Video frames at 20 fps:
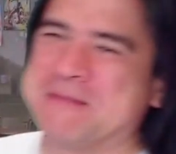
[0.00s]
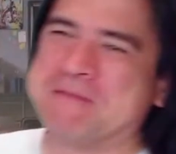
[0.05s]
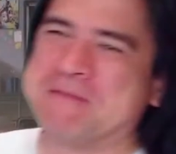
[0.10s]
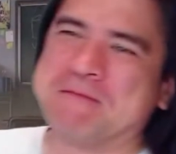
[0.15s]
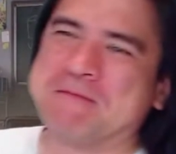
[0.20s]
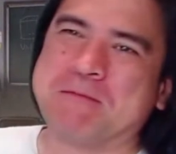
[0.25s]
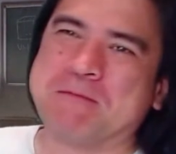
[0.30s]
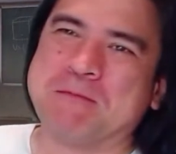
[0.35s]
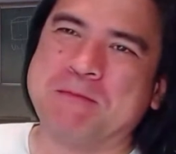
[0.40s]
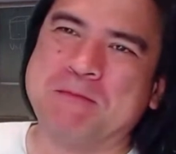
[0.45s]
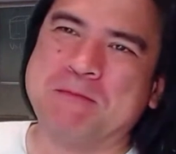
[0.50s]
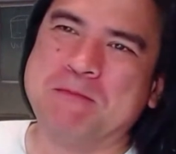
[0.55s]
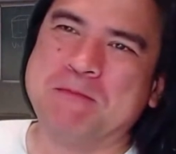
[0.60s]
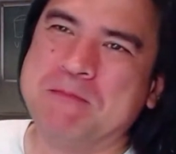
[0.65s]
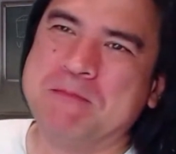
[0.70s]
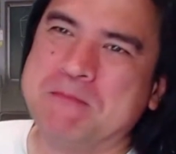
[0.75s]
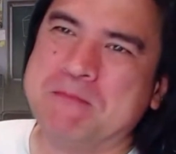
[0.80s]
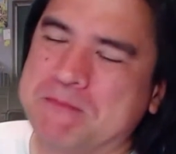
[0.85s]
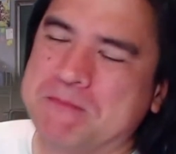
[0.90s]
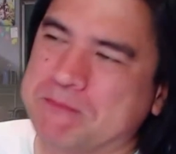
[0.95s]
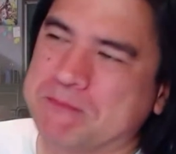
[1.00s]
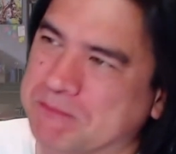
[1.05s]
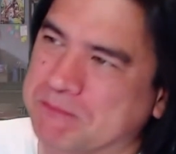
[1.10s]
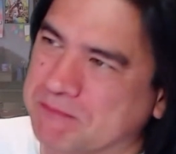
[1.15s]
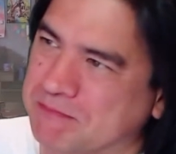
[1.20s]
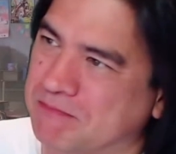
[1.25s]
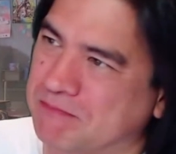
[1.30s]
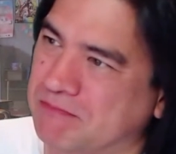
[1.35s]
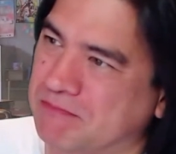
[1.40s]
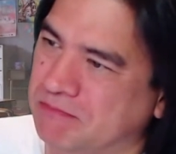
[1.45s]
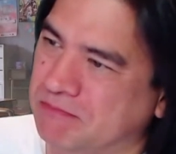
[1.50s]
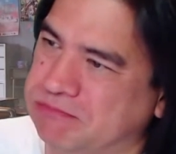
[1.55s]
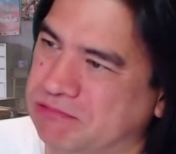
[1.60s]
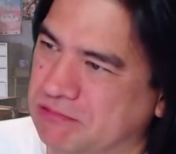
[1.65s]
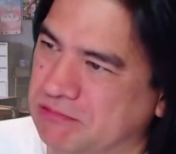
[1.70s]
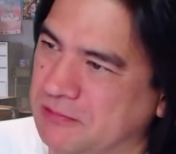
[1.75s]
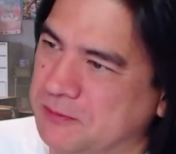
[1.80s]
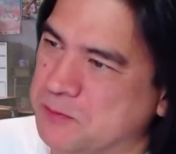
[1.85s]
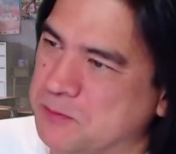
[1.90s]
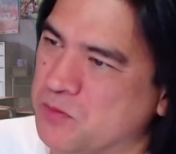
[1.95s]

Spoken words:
a single Lego piece in empty space.